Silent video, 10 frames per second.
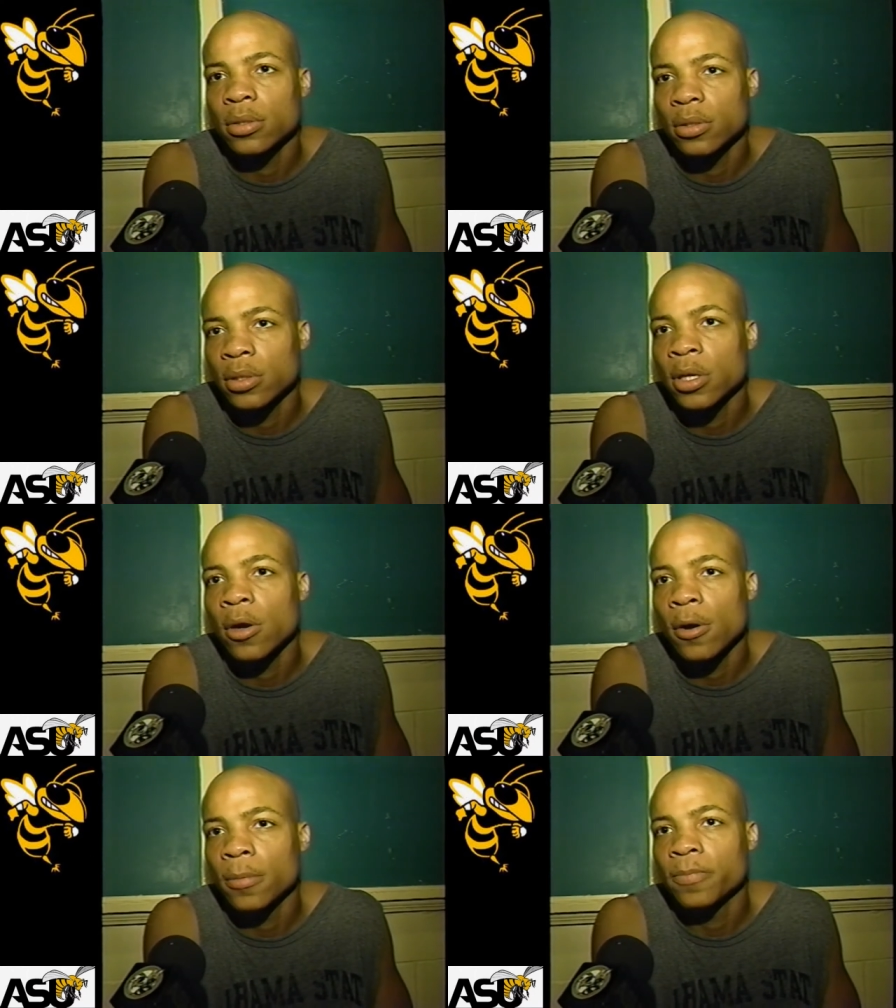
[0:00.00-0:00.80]
um
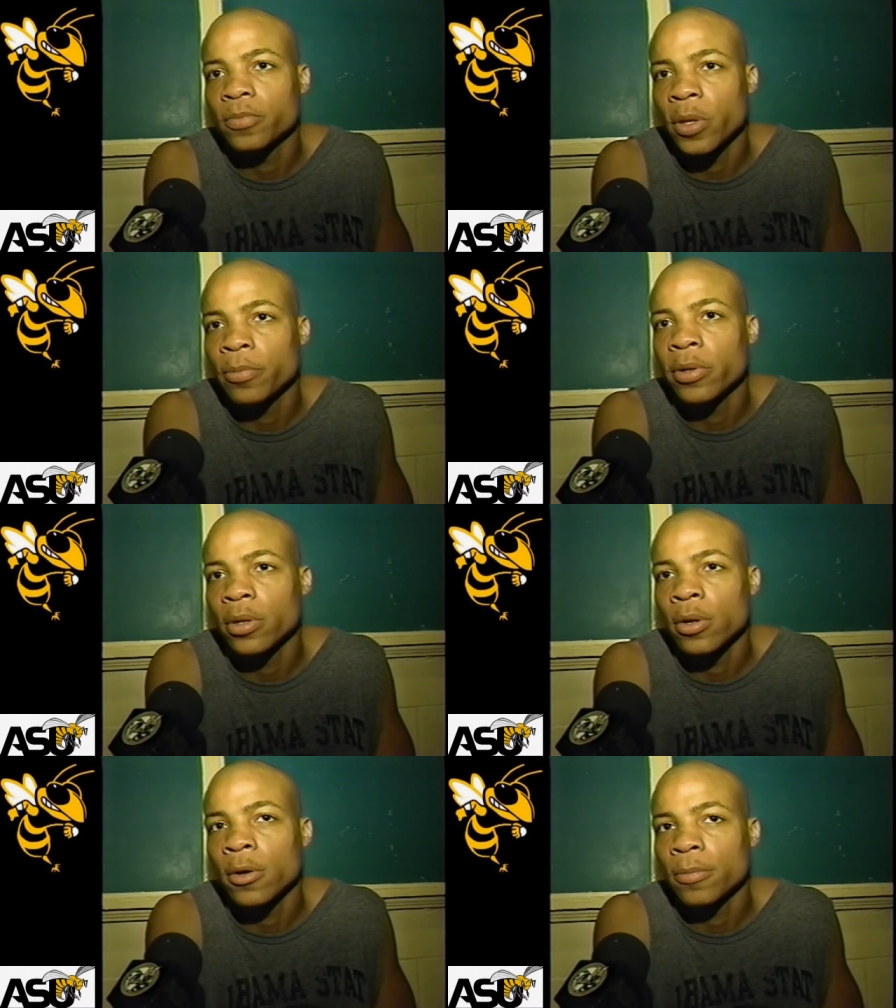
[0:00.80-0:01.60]
they put a, um
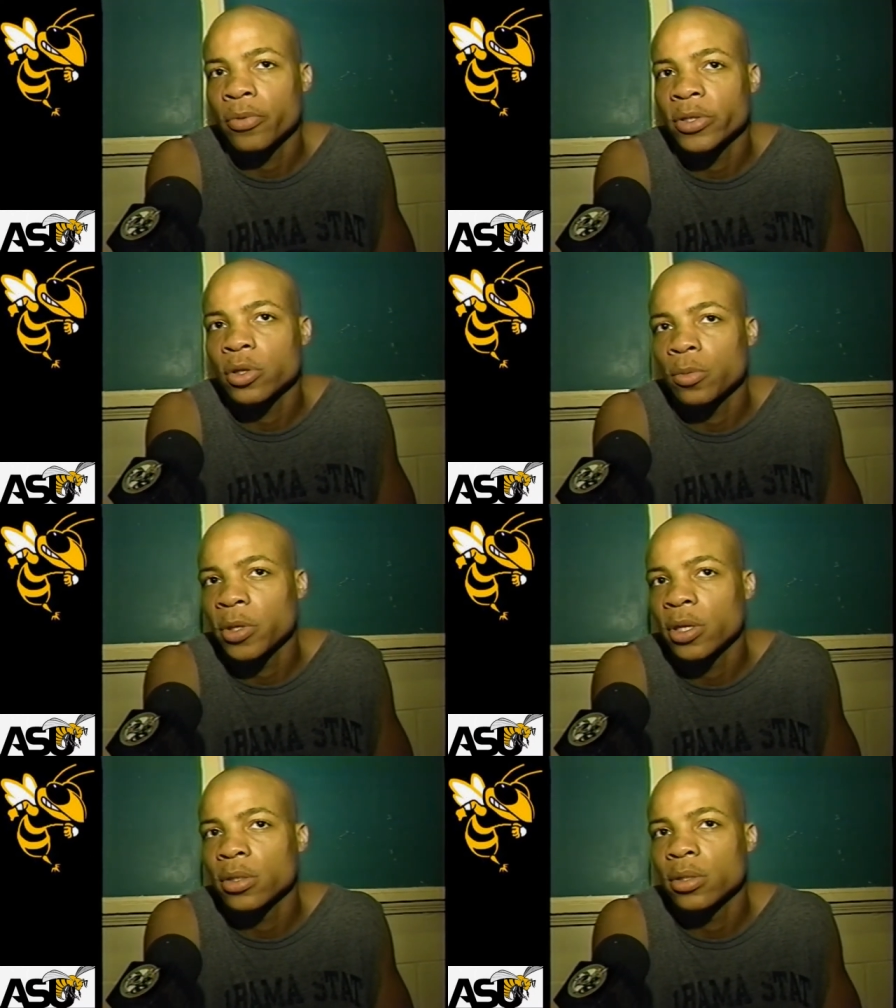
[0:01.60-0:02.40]
pressure on me,
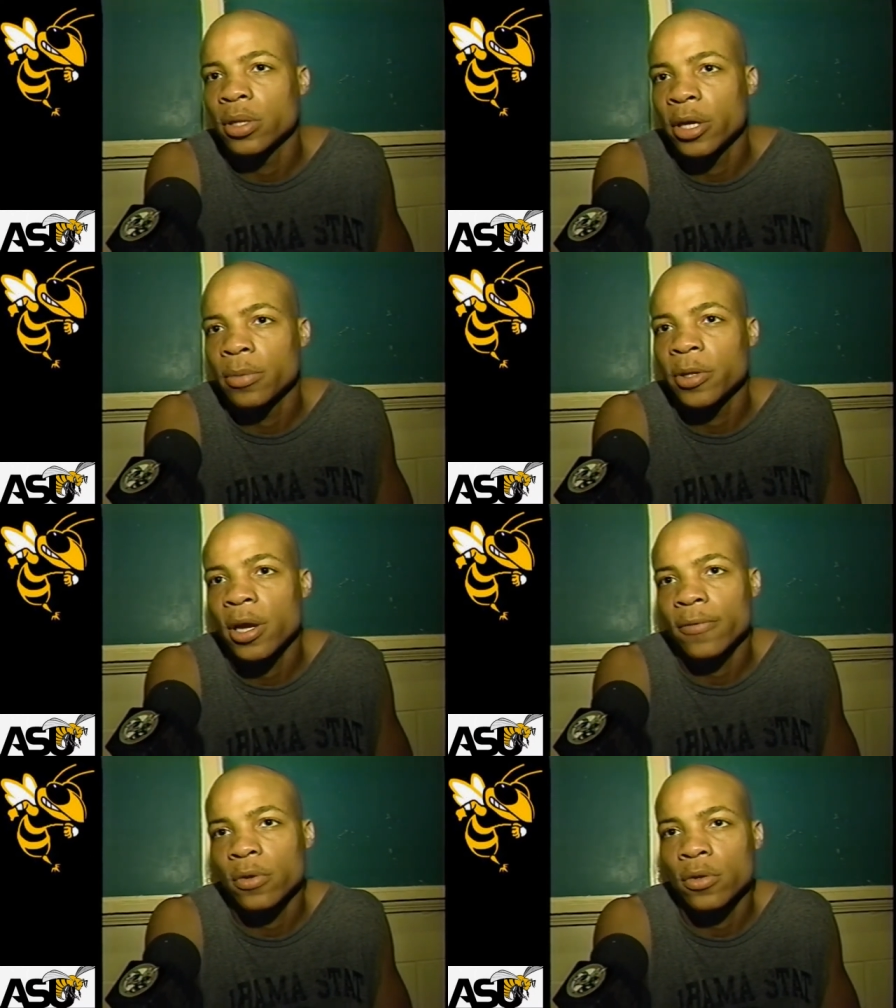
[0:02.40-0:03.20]
hitting me after the
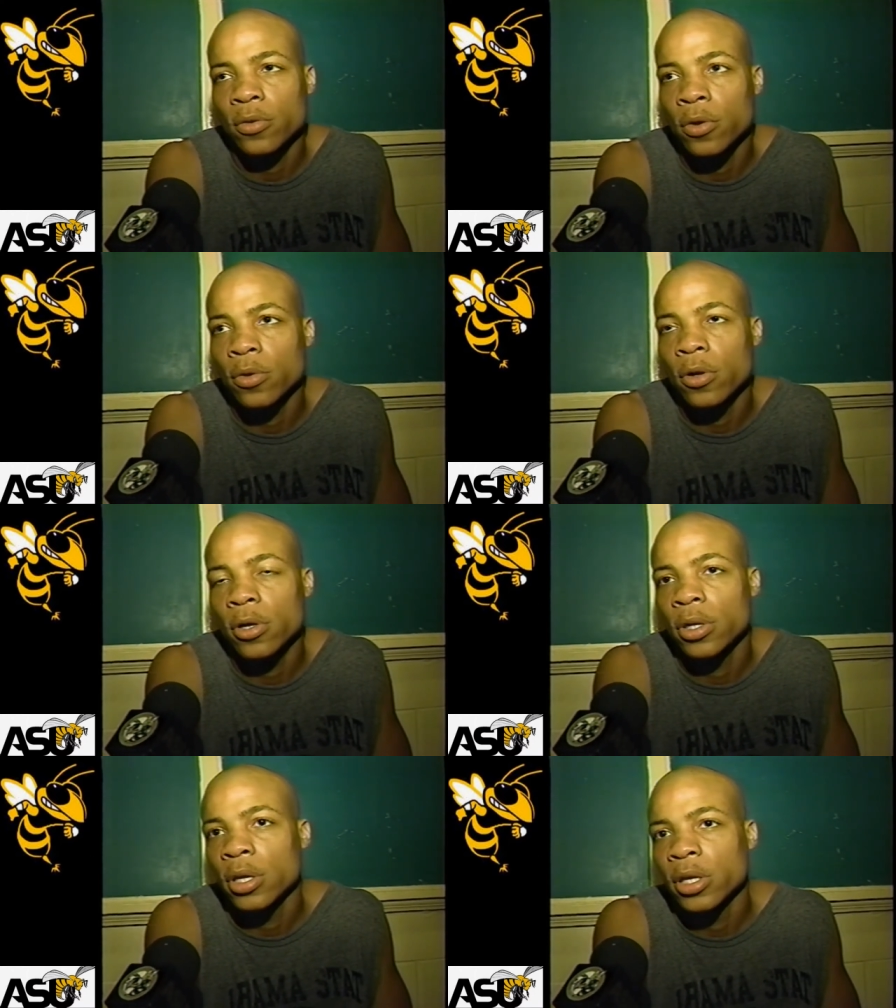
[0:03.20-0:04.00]
throw or
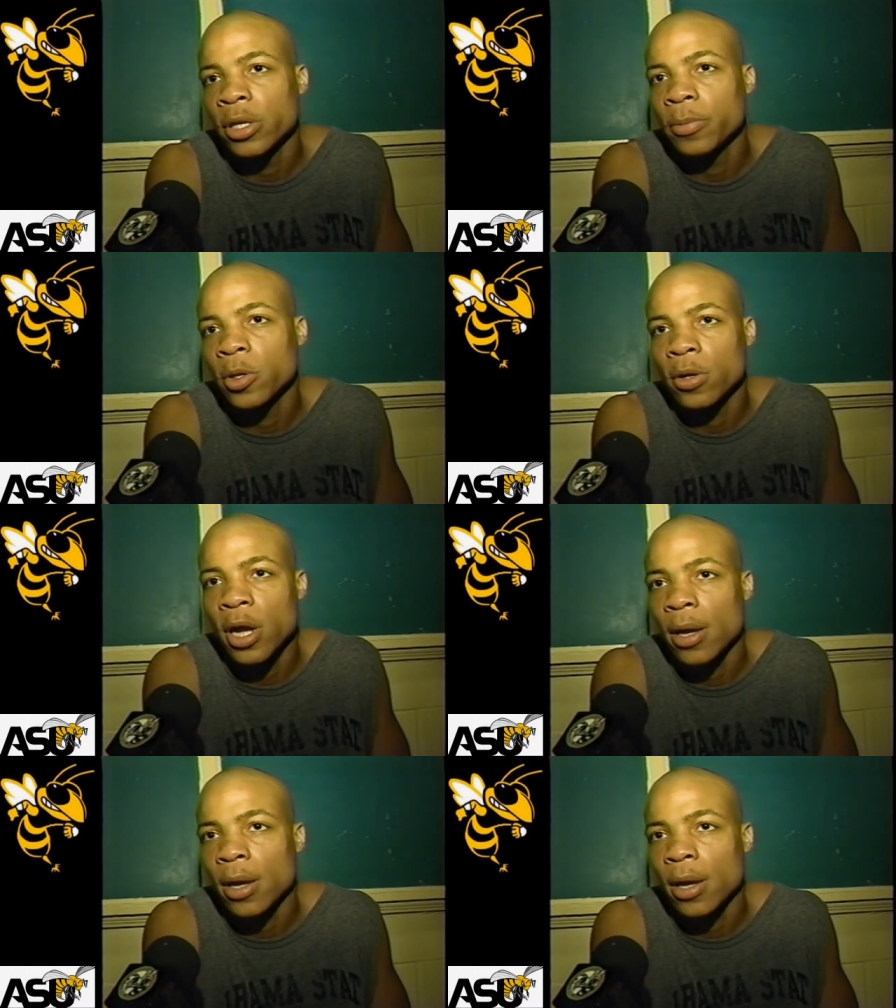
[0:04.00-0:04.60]
hitting me on the option,